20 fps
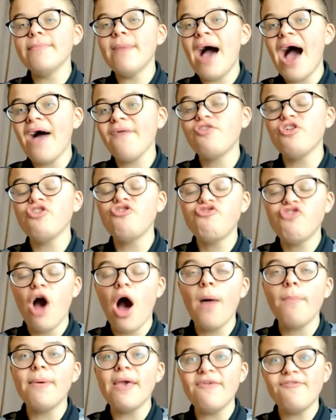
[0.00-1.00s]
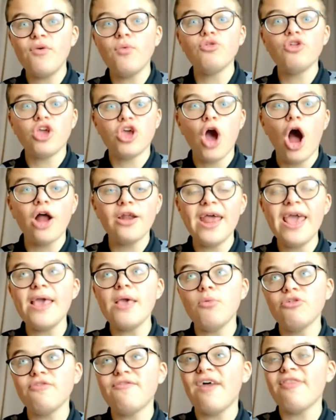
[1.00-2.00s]
him have the job. If he would have got it,
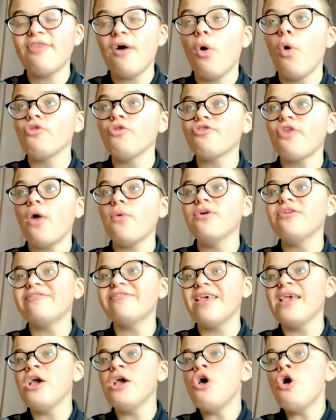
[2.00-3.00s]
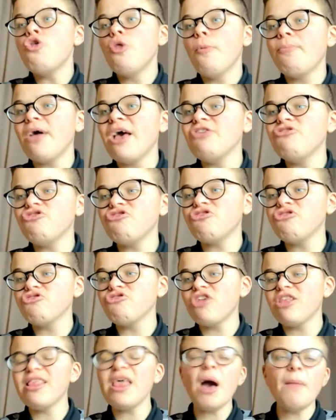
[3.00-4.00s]
he would have had the authority. The players just
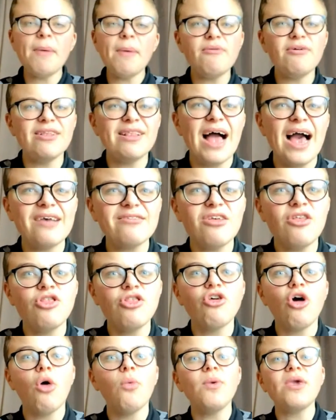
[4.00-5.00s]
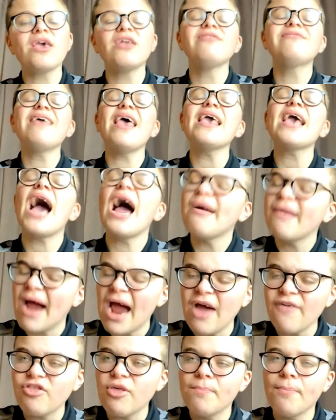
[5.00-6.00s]
looked a little bit relaxed and thought, we can take our
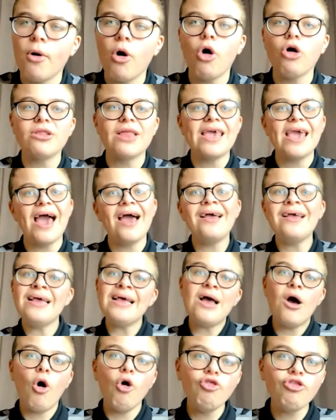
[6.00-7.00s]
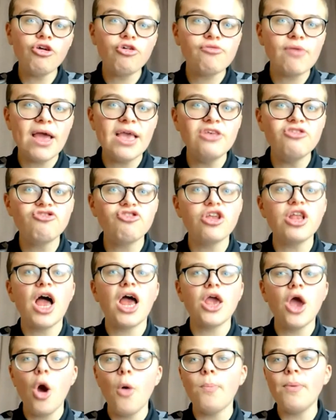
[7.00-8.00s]
eye off the ball here. Under Grayson,
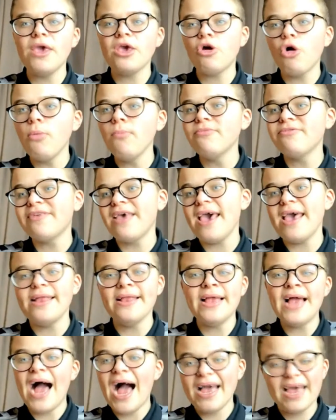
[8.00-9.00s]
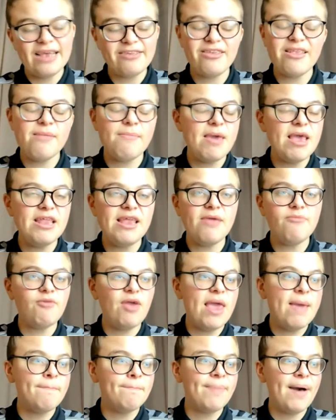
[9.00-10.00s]
I hope he comes in and gets an immediate
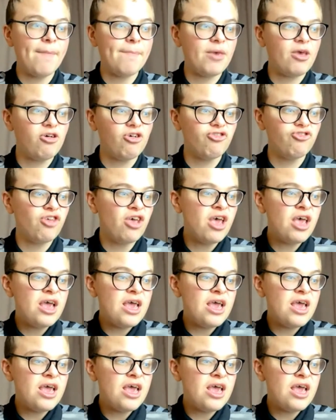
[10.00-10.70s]
impact because,